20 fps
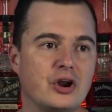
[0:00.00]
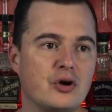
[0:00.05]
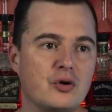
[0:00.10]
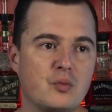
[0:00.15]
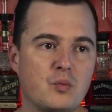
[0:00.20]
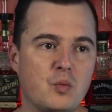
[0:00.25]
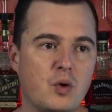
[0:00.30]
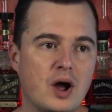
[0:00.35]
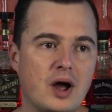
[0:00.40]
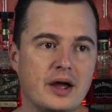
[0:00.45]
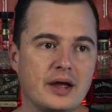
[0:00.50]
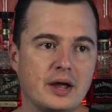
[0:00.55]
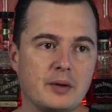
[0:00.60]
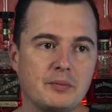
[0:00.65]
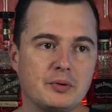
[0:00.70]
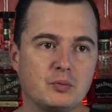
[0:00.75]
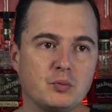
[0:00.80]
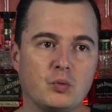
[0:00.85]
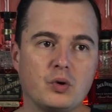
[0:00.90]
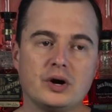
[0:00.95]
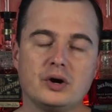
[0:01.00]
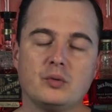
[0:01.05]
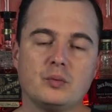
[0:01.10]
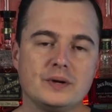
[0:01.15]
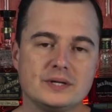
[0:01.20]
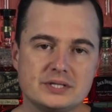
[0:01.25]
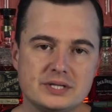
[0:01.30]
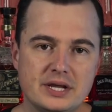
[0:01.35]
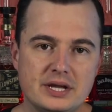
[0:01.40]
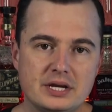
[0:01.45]
know why I would want a
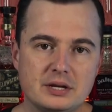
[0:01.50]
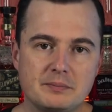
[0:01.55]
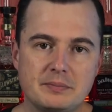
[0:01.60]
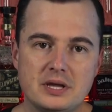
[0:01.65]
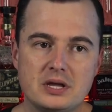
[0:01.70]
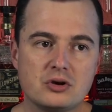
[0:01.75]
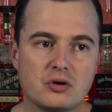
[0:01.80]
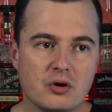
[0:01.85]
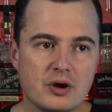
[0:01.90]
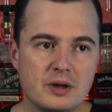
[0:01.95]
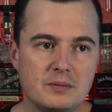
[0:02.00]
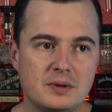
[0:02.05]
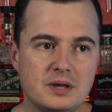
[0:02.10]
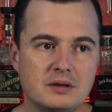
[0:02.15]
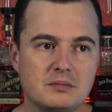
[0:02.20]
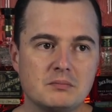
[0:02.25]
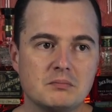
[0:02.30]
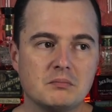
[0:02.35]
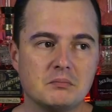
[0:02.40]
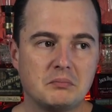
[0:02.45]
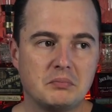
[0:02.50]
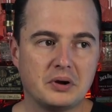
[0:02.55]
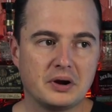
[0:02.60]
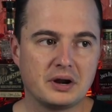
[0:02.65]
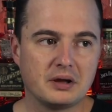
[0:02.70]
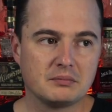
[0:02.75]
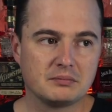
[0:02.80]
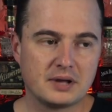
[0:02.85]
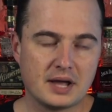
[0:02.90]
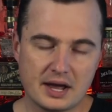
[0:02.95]
whiskey to be creamy, but
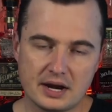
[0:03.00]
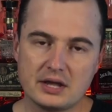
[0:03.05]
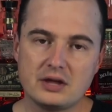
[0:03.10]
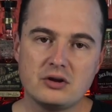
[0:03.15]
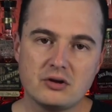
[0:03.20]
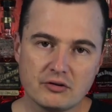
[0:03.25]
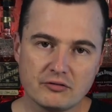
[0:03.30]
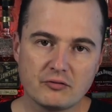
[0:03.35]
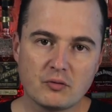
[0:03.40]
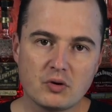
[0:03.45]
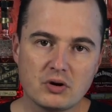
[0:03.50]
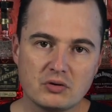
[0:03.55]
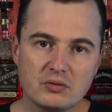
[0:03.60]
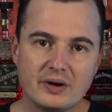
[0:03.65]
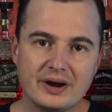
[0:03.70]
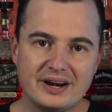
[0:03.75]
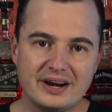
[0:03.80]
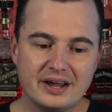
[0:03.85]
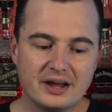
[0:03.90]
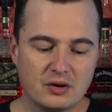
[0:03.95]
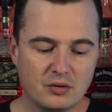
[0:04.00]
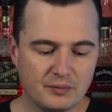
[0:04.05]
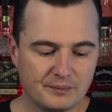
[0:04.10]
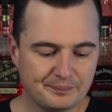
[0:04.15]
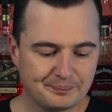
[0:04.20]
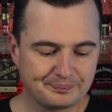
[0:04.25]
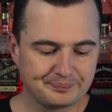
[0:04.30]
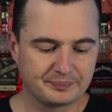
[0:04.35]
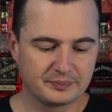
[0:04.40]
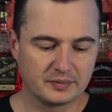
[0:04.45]
I'm kind of here for it right now.
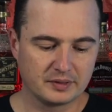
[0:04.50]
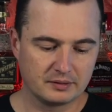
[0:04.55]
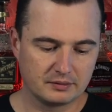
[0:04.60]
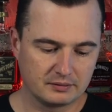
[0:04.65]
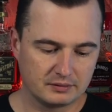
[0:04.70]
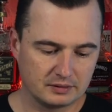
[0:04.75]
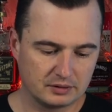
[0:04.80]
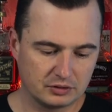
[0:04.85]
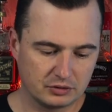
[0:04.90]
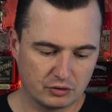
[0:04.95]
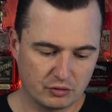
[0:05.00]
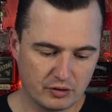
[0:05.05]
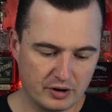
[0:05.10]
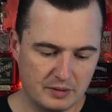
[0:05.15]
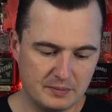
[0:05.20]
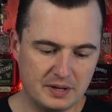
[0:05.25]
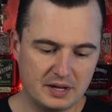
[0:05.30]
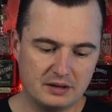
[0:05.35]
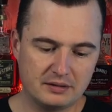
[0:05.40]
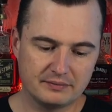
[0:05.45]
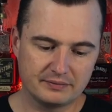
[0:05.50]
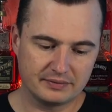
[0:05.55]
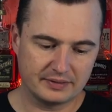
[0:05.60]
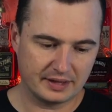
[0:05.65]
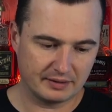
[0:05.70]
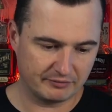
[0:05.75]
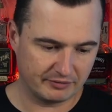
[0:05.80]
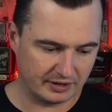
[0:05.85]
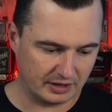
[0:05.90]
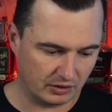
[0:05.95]
Creamy,
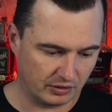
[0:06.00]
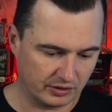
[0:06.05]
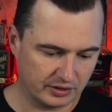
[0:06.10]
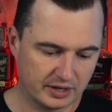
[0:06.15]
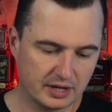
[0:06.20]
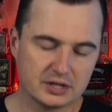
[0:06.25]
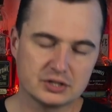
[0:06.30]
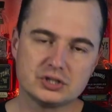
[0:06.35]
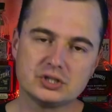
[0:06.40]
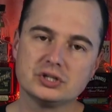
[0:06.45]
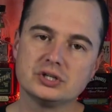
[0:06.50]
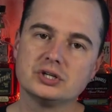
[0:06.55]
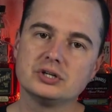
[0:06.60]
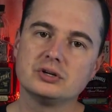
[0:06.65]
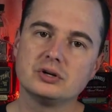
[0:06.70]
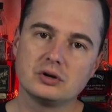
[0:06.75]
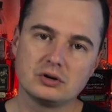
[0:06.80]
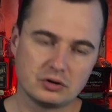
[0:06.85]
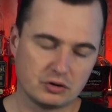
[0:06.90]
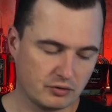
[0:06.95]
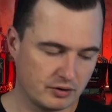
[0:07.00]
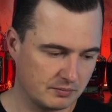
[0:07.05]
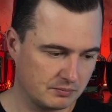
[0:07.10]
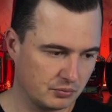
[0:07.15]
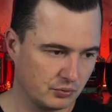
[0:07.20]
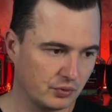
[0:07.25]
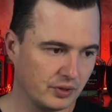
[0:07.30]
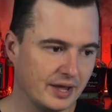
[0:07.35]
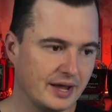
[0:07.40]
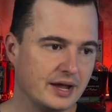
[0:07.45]
that vanilla custard, creme
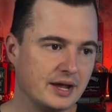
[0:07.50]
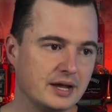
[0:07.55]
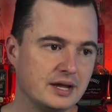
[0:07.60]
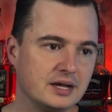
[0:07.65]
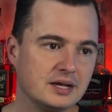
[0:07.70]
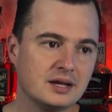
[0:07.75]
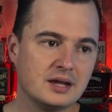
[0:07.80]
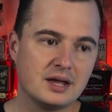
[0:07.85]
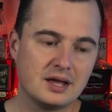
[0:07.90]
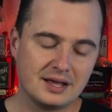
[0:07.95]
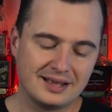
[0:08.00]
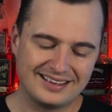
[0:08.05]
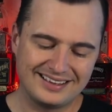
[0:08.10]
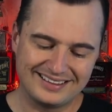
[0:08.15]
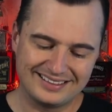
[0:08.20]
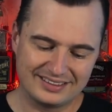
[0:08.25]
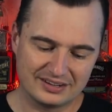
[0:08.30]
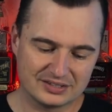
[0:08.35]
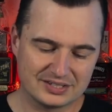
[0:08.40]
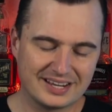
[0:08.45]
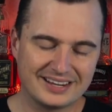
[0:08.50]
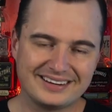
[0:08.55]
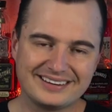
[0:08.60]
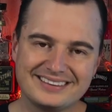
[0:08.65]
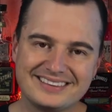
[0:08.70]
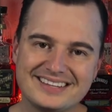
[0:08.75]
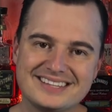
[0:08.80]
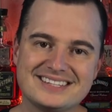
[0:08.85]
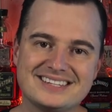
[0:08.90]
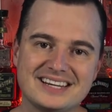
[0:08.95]
brulee. There's
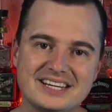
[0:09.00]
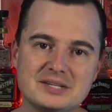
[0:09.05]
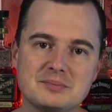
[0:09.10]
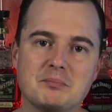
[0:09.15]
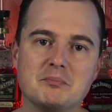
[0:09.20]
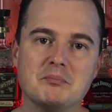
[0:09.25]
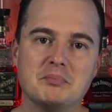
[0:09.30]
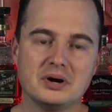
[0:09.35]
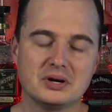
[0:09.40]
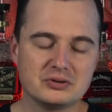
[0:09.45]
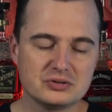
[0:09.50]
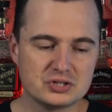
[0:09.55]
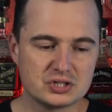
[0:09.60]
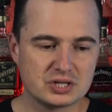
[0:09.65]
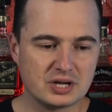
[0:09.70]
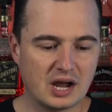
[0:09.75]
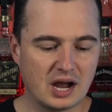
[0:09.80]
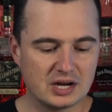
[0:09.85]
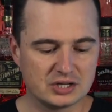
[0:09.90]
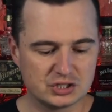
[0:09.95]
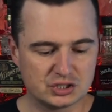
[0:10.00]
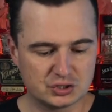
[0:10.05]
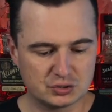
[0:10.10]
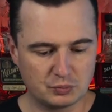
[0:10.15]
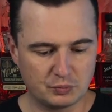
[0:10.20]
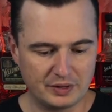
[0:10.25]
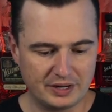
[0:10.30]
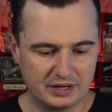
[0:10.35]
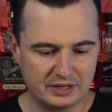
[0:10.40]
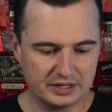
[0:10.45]
this nice butterscotch
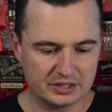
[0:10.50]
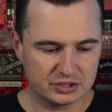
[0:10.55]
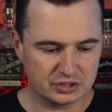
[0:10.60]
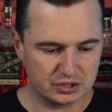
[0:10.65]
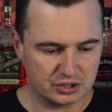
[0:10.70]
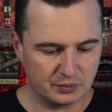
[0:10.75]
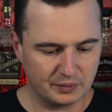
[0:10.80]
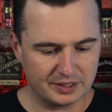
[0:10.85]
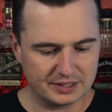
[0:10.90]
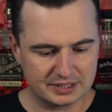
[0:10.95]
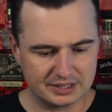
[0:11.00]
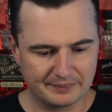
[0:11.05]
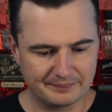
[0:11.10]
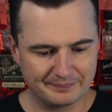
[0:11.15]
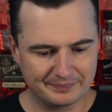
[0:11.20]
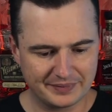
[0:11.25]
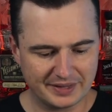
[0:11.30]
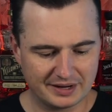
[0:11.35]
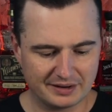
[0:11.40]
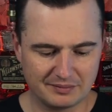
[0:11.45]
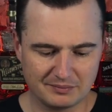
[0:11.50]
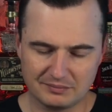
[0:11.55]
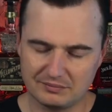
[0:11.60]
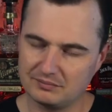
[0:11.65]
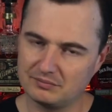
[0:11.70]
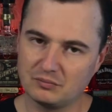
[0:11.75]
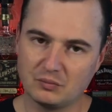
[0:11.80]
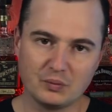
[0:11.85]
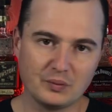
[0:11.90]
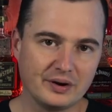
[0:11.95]
sweetness to it that I'm
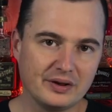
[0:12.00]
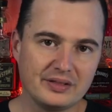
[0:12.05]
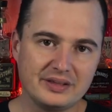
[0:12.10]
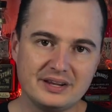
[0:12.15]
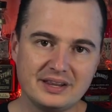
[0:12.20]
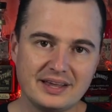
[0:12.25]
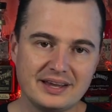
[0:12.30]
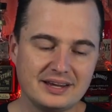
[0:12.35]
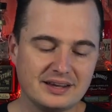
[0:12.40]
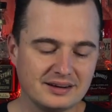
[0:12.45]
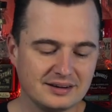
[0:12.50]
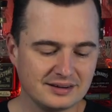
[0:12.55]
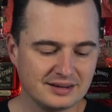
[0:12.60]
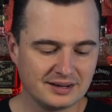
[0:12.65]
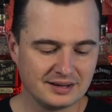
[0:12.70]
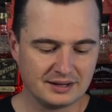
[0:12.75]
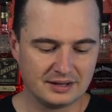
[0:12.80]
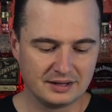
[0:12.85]
really liking.